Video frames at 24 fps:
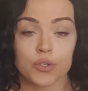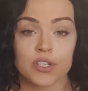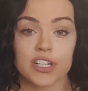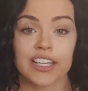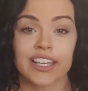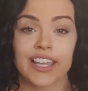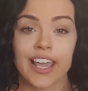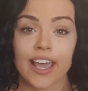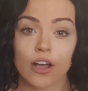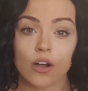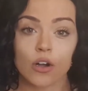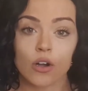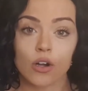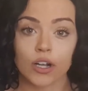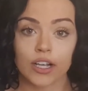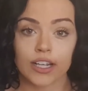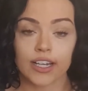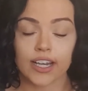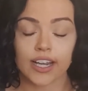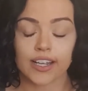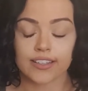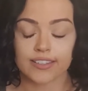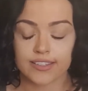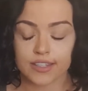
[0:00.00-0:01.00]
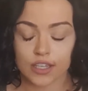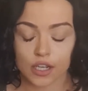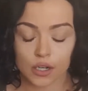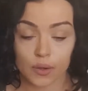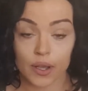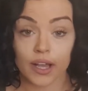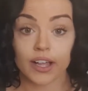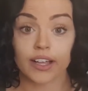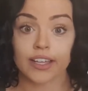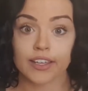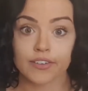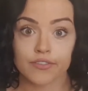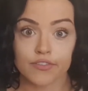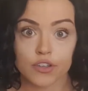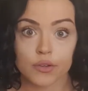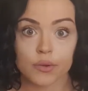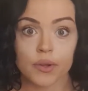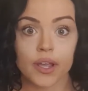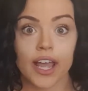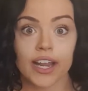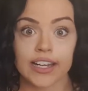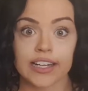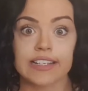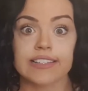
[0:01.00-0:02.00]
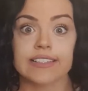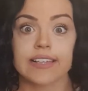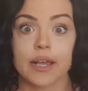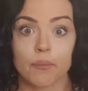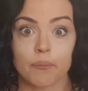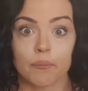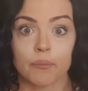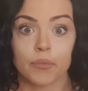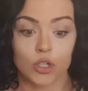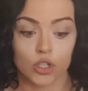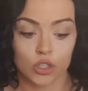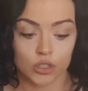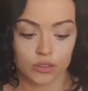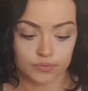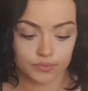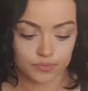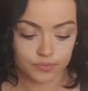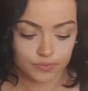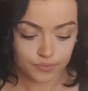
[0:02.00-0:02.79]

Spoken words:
to get organised. So I'll give you an example.